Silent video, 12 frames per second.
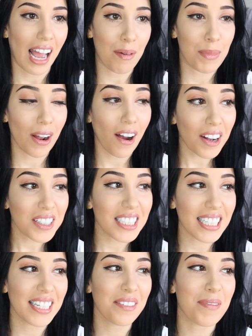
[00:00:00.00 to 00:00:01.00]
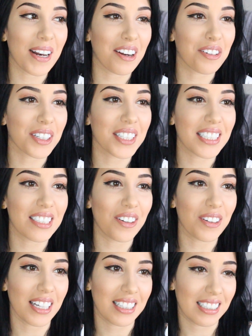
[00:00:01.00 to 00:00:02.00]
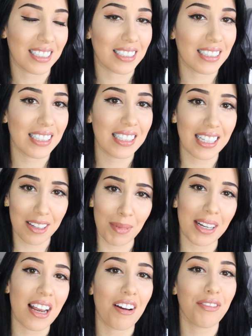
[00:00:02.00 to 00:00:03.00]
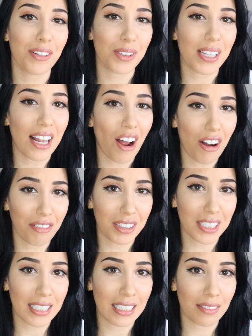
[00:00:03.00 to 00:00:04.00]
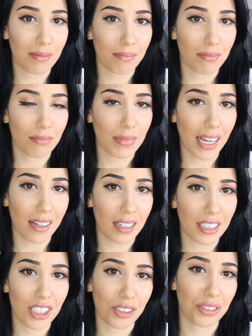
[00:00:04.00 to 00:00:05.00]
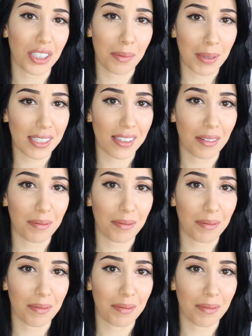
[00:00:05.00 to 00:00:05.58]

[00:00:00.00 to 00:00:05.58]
I'm an auntie, but I really don't get to see my nephews that often, and yeah, I just really miss